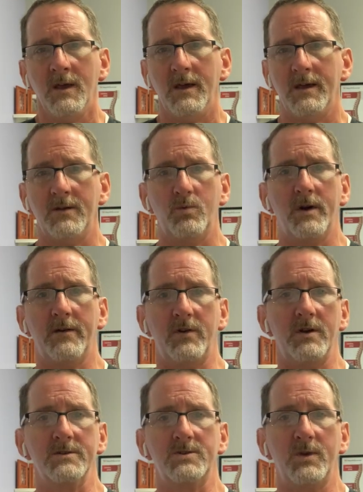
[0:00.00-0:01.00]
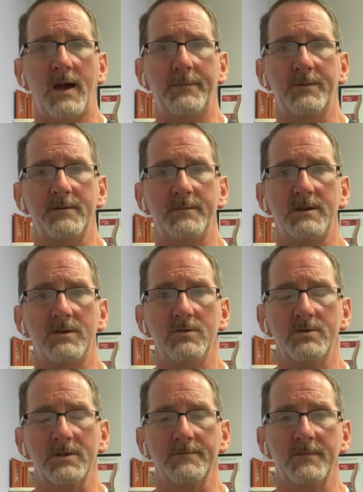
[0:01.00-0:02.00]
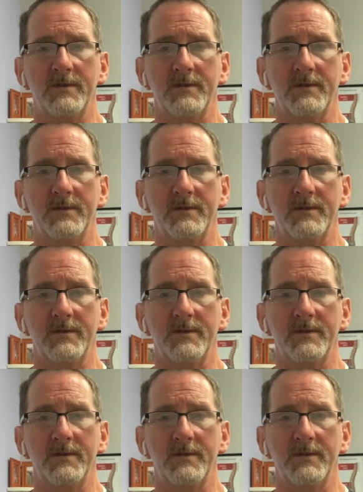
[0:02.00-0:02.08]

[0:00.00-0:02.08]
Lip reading: and whatever else you happen to be using.